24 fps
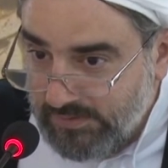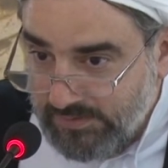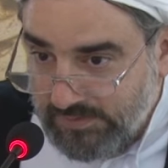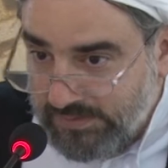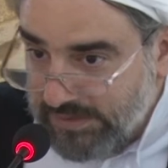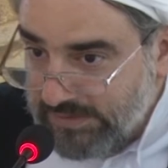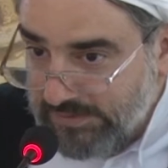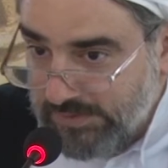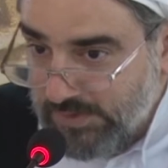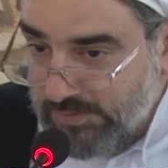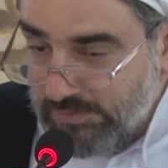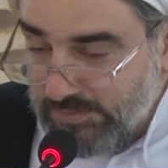
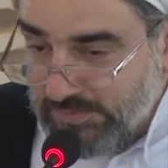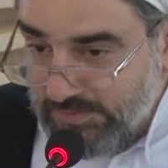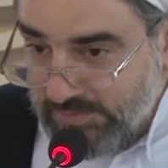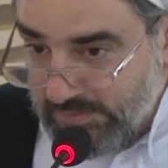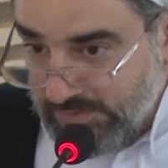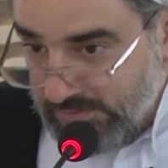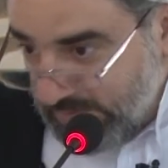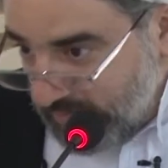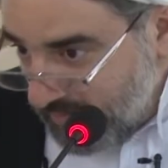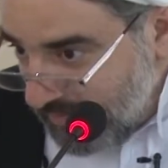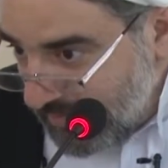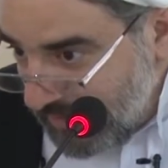They don't
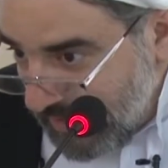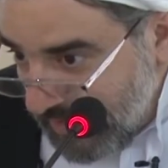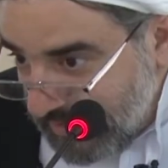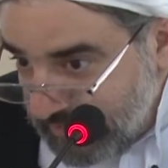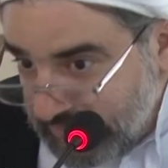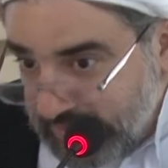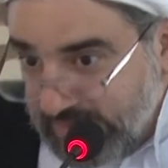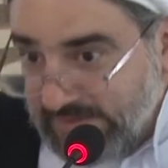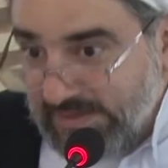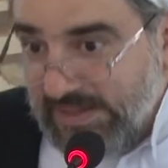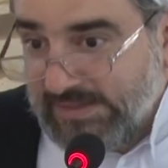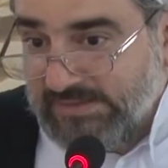
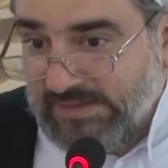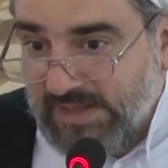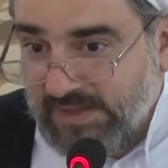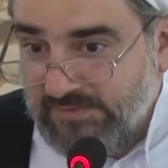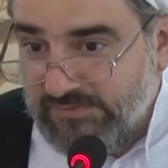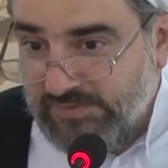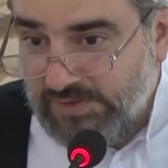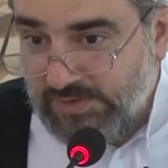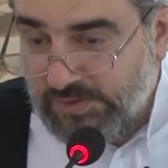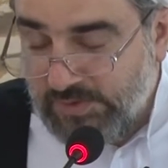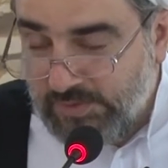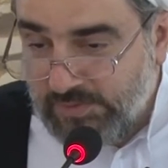enter that
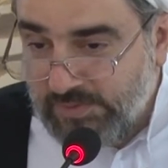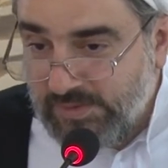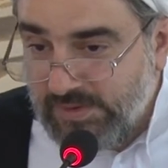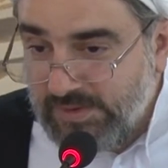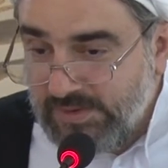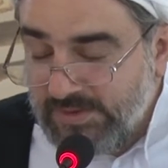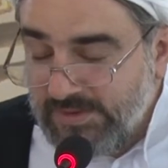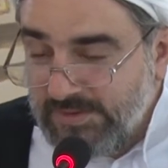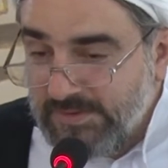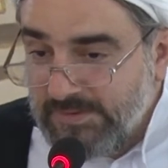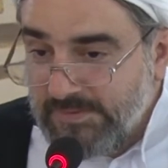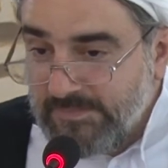avenue.
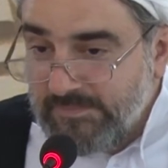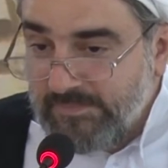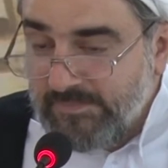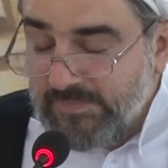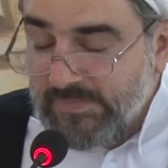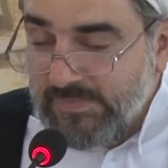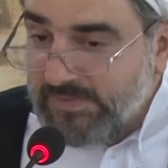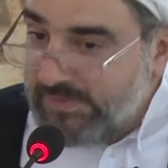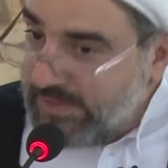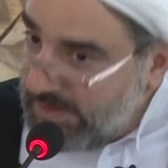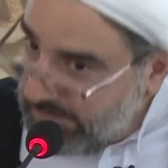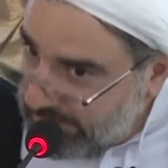
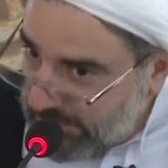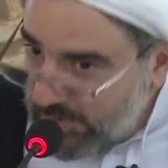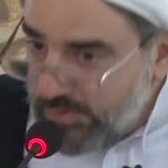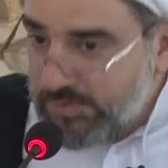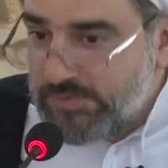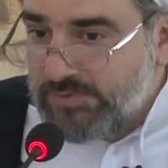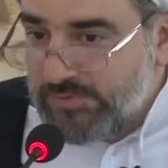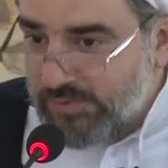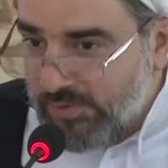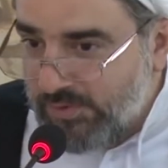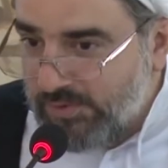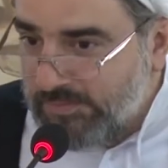They're
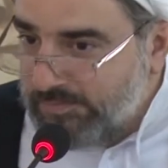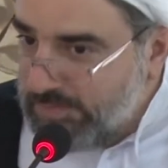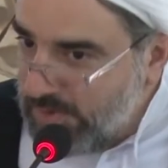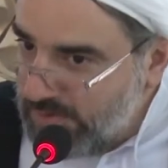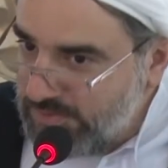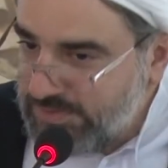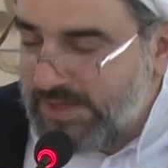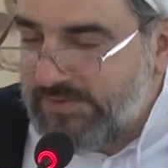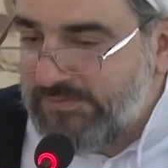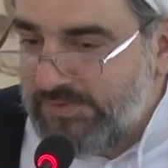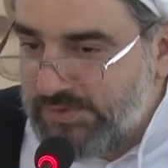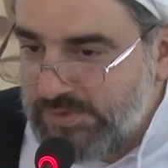both wrong,
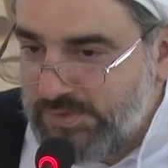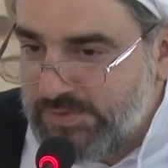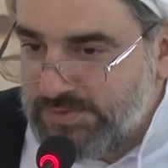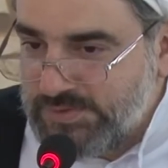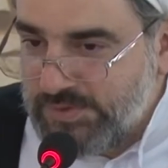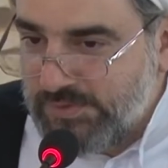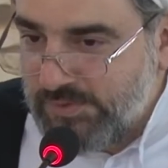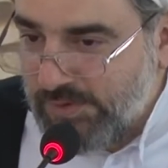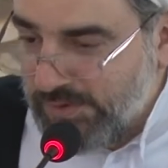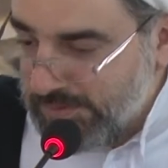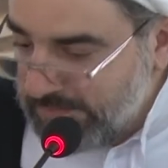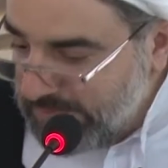both avenues
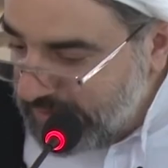are wrong.